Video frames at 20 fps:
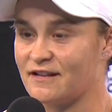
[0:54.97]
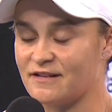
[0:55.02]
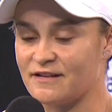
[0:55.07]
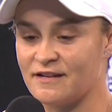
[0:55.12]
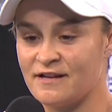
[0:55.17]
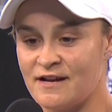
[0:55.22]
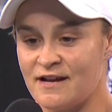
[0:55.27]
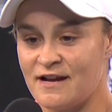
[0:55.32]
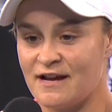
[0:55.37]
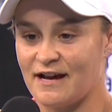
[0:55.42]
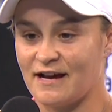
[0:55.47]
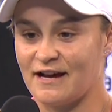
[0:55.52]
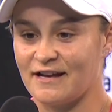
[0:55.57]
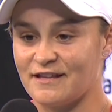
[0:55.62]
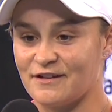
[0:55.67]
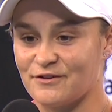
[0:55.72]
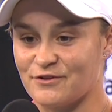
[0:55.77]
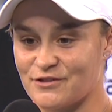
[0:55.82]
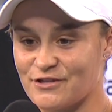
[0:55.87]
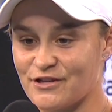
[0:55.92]
And uh,
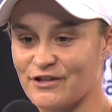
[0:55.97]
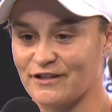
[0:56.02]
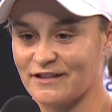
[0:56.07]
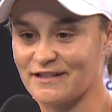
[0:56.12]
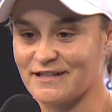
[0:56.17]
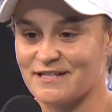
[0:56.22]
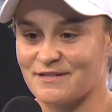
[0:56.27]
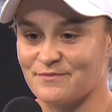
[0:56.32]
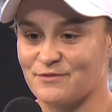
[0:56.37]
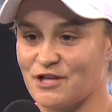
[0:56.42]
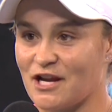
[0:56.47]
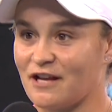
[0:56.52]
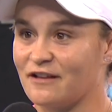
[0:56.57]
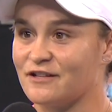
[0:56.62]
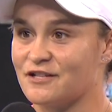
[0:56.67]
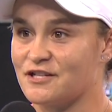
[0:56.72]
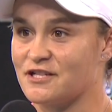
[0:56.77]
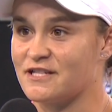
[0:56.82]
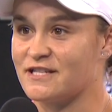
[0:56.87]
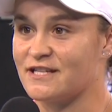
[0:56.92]
there were certainly some
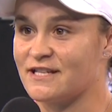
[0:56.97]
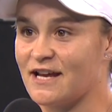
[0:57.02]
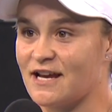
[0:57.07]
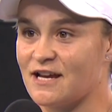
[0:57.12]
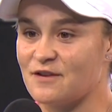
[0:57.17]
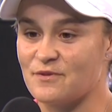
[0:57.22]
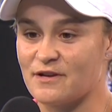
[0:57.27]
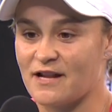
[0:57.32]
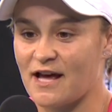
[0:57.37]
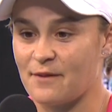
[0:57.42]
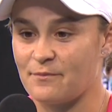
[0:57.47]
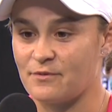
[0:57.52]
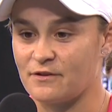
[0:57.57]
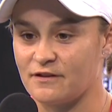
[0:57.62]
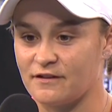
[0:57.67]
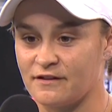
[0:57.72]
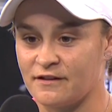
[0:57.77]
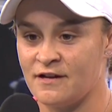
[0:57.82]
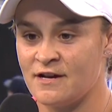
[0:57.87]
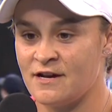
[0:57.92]
challenges today, but happy
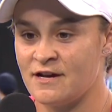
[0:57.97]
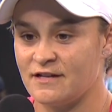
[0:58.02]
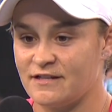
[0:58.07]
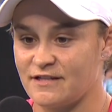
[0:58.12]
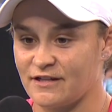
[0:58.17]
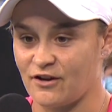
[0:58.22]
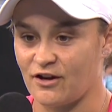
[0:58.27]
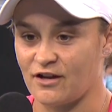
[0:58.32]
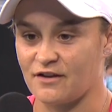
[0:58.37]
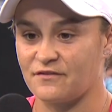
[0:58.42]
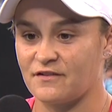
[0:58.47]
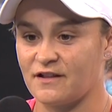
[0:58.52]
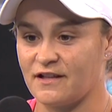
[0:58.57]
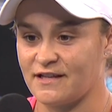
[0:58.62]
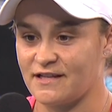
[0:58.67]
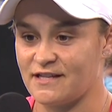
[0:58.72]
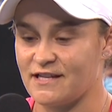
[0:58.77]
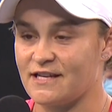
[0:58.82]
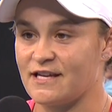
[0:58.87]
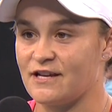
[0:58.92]
to to kind of
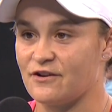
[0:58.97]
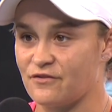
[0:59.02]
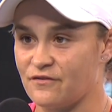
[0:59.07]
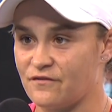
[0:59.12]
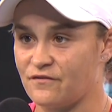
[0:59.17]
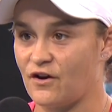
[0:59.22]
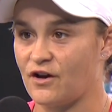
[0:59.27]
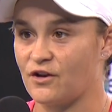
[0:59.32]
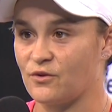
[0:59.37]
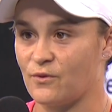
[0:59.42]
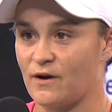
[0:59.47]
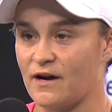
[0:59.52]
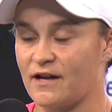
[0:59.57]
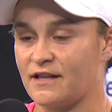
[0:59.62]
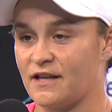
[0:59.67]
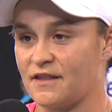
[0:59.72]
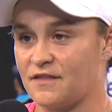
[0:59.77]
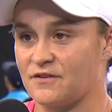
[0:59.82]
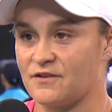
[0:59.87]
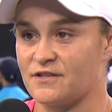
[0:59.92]
click into gear and find a way
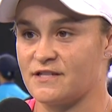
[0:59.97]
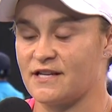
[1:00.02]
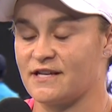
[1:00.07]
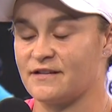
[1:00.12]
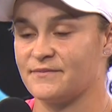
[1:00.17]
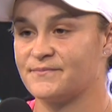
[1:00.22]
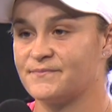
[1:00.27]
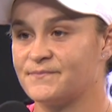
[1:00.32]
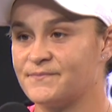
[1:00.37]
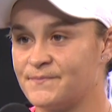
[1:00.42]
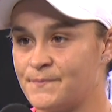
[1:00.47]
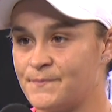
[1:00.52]
in that third set.